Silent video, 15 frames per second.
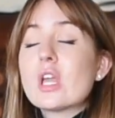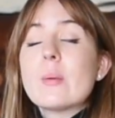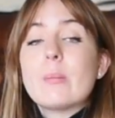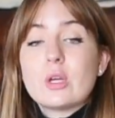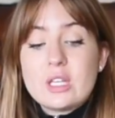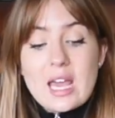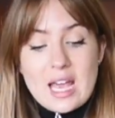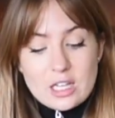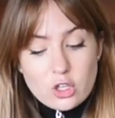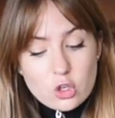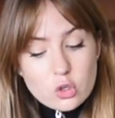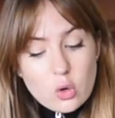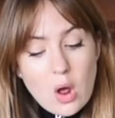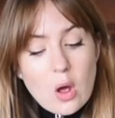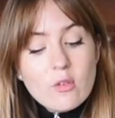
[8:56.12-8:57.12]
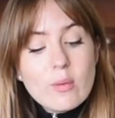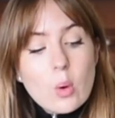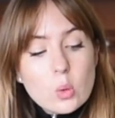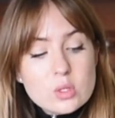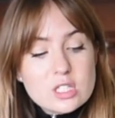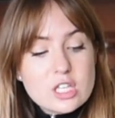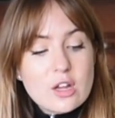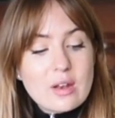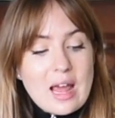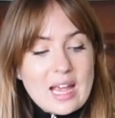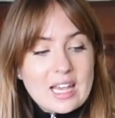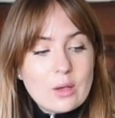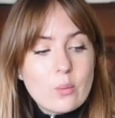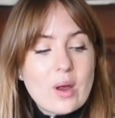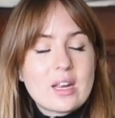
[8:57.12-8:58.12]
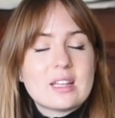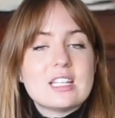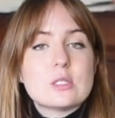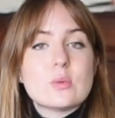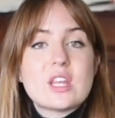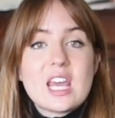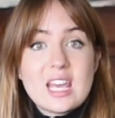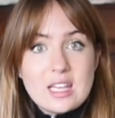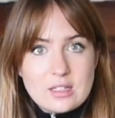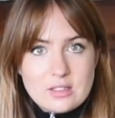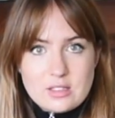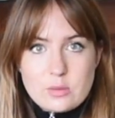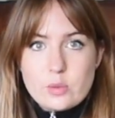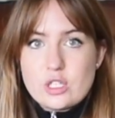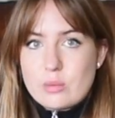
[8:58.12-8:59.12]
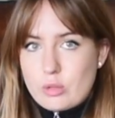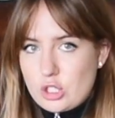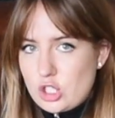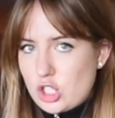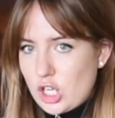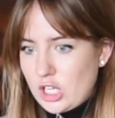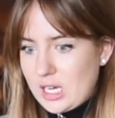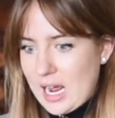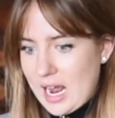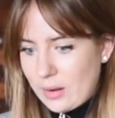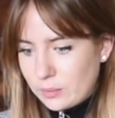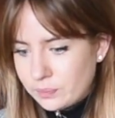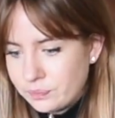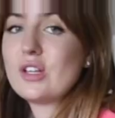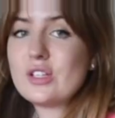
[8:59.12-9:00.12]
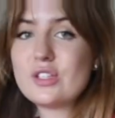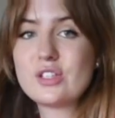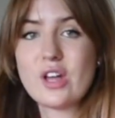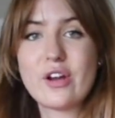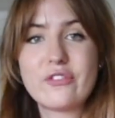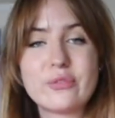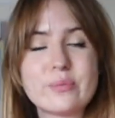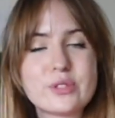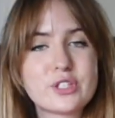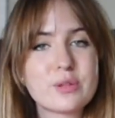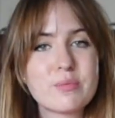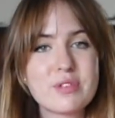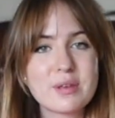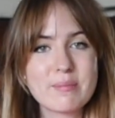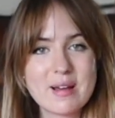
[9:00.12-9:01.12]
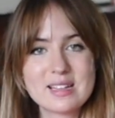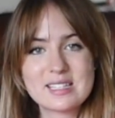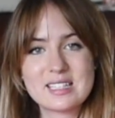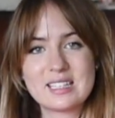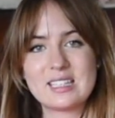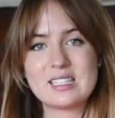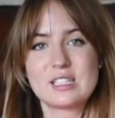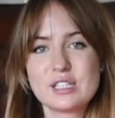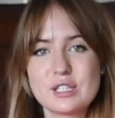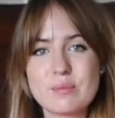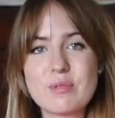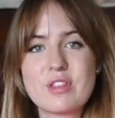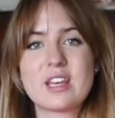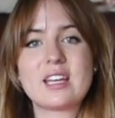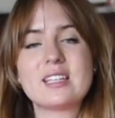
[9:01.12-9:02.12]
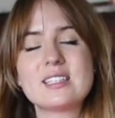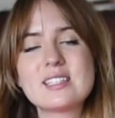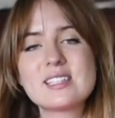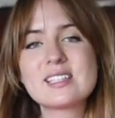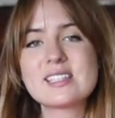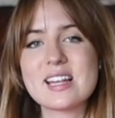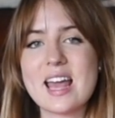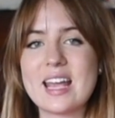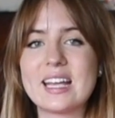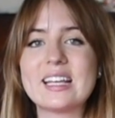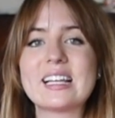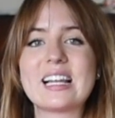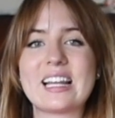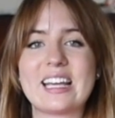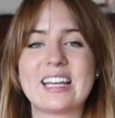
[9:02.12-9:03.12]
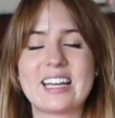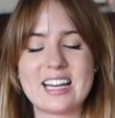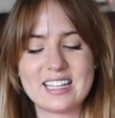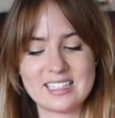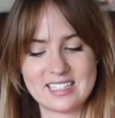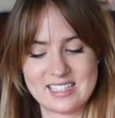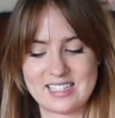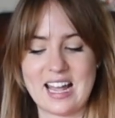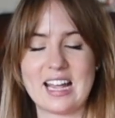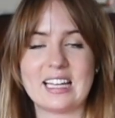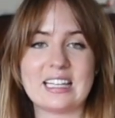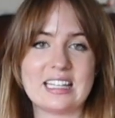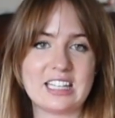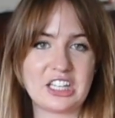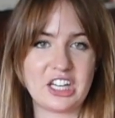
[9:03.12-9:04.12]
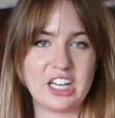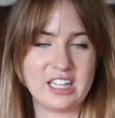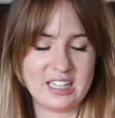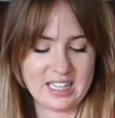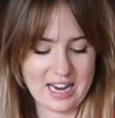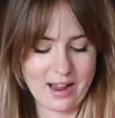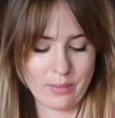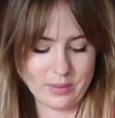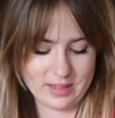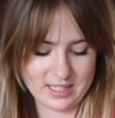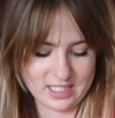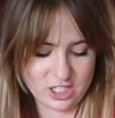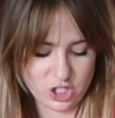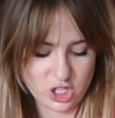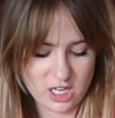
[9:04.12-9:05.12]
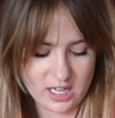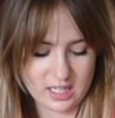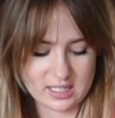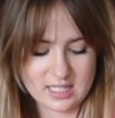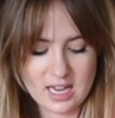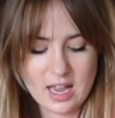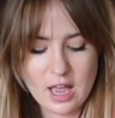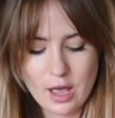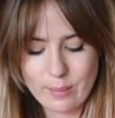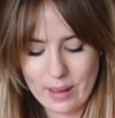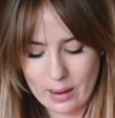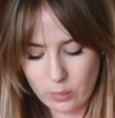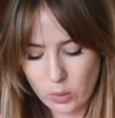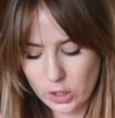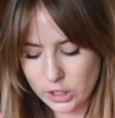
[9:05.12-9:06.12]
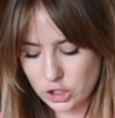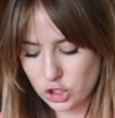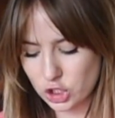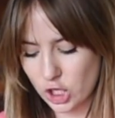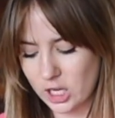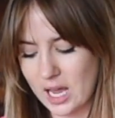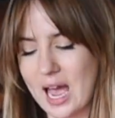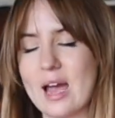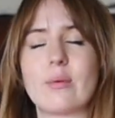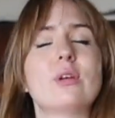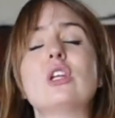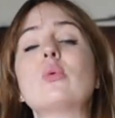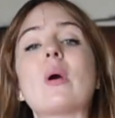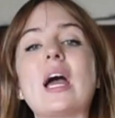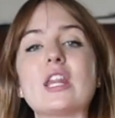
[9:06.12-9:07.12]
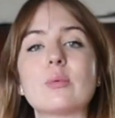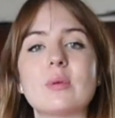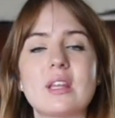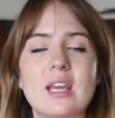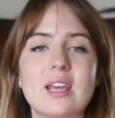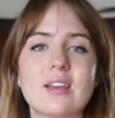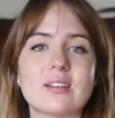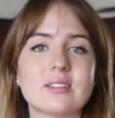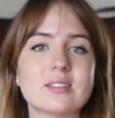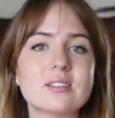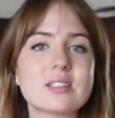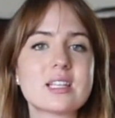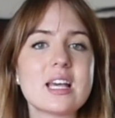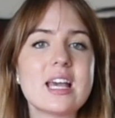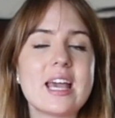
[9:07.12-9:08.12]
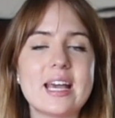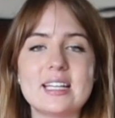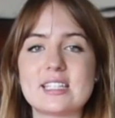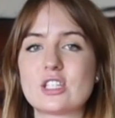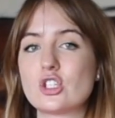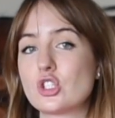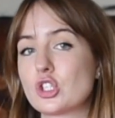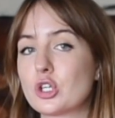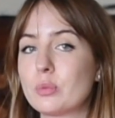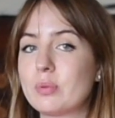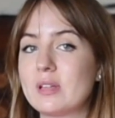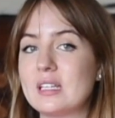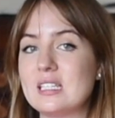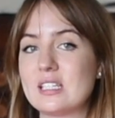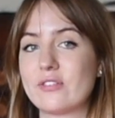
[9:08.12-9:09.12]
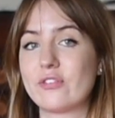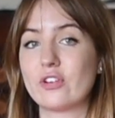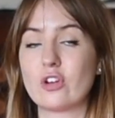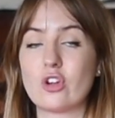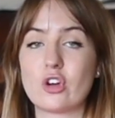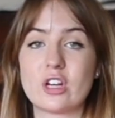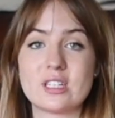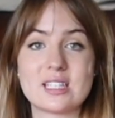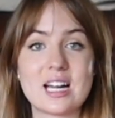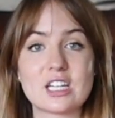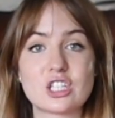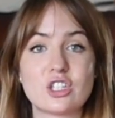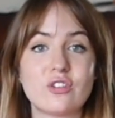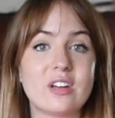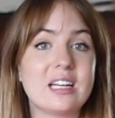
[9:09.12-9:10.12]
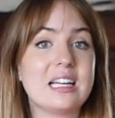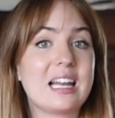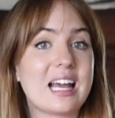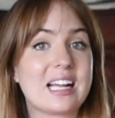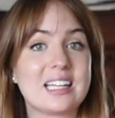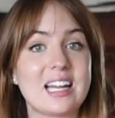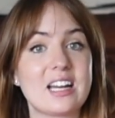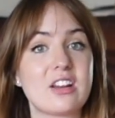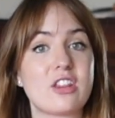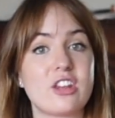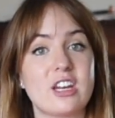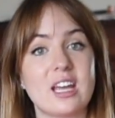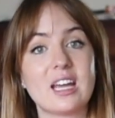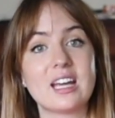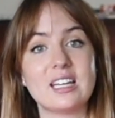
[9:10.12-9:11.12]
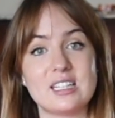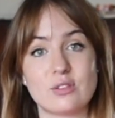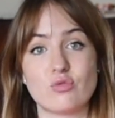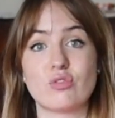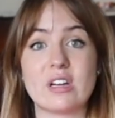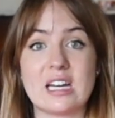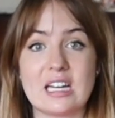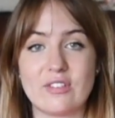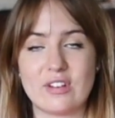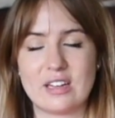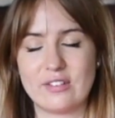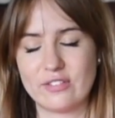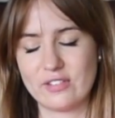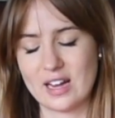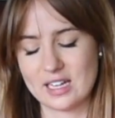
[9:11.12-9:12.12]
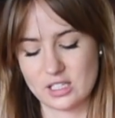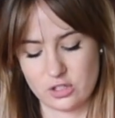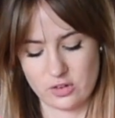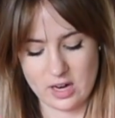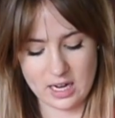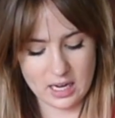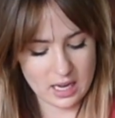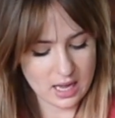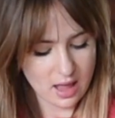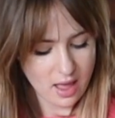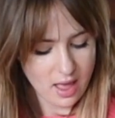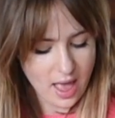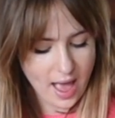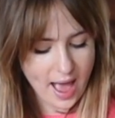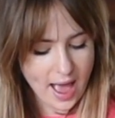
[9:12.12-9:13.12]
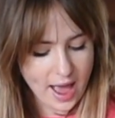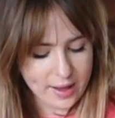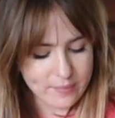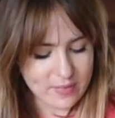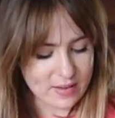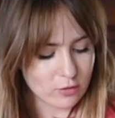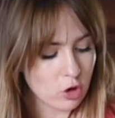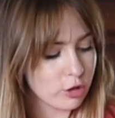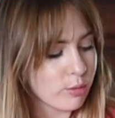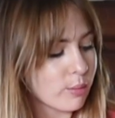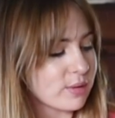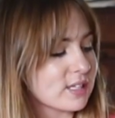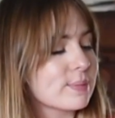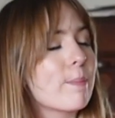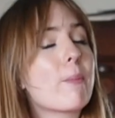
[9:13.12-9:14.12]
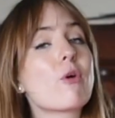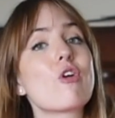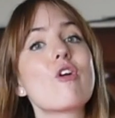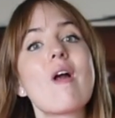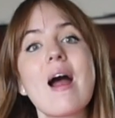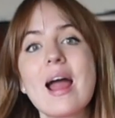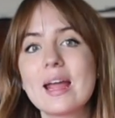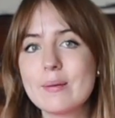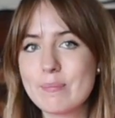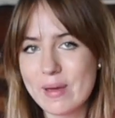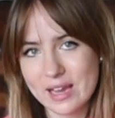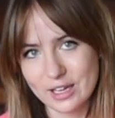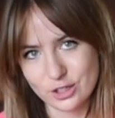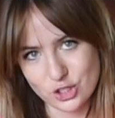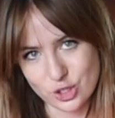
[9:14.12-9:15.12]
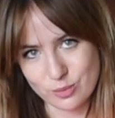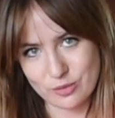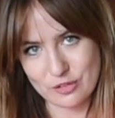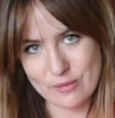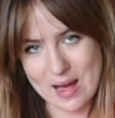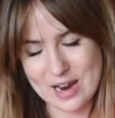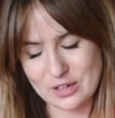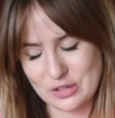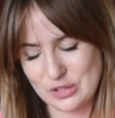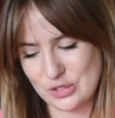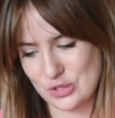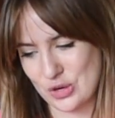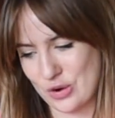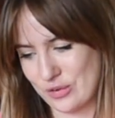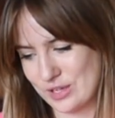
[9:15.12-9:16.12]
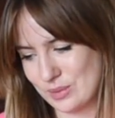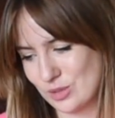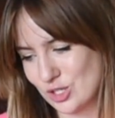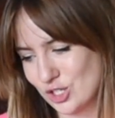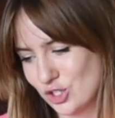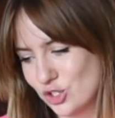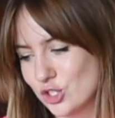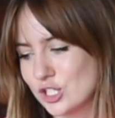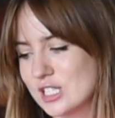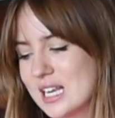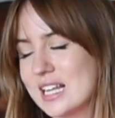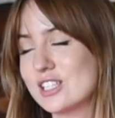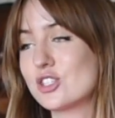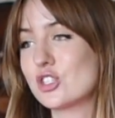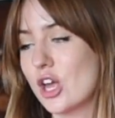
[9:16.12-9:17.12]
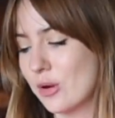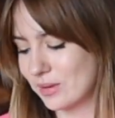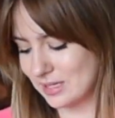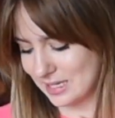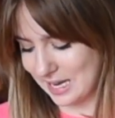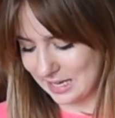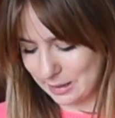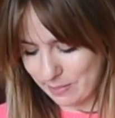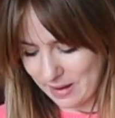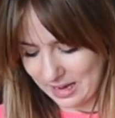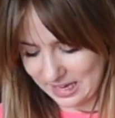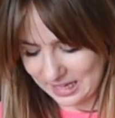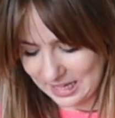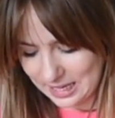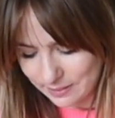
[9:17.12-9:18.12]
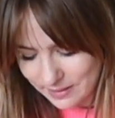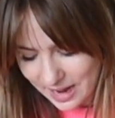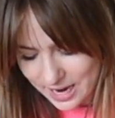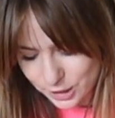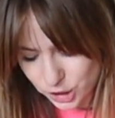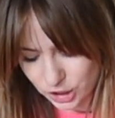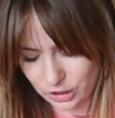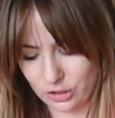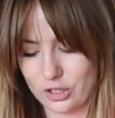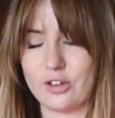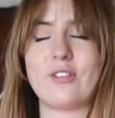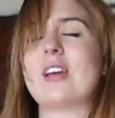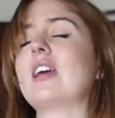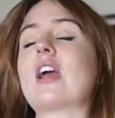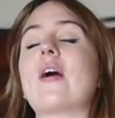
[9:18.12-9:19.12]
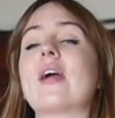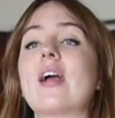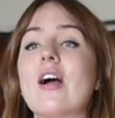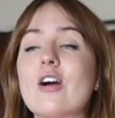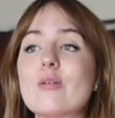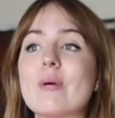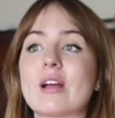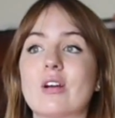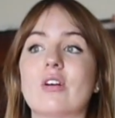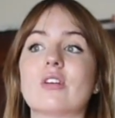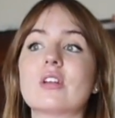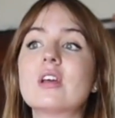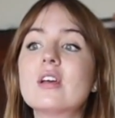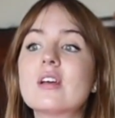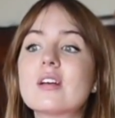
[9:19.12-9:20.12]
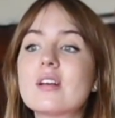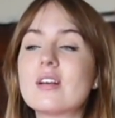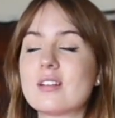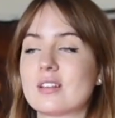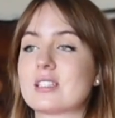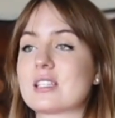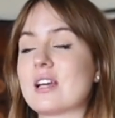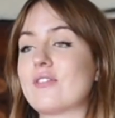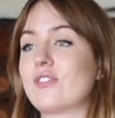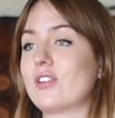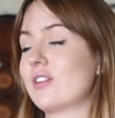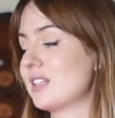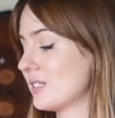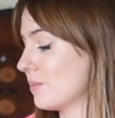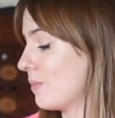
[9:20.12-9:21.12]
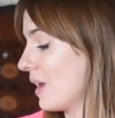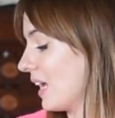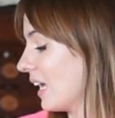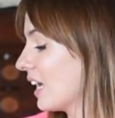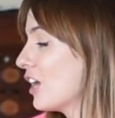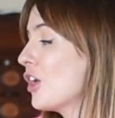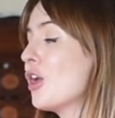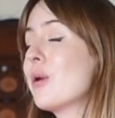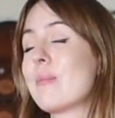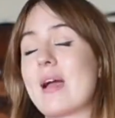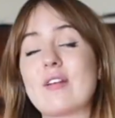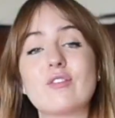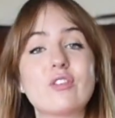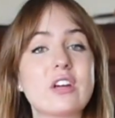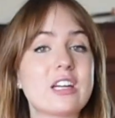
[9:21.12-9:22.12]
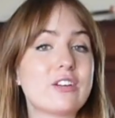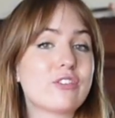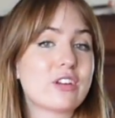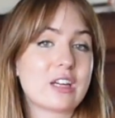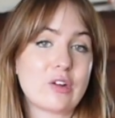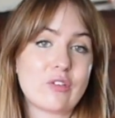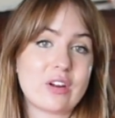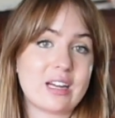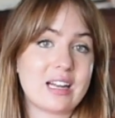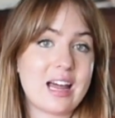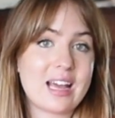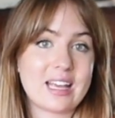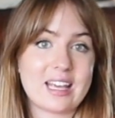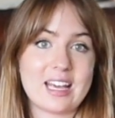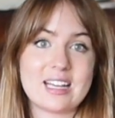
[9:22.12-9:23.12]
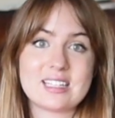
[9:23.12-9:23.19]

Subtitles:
But yeah, you can also like wearing these with heels, which I'm going to show you now. So from something masculine to something insanely, insanely girly now with these jeans. But I wanted to show you how when you wear them with heels, it's such a completely different look. It's actually really leg lengthening and it's really, really flattering. I've got the one with this bright pink jumper from And of the Stories, which is just so insanely pink. I keep catching a look of it and go, oh my god, it's like fluorescent pink. But I really, really, really like it.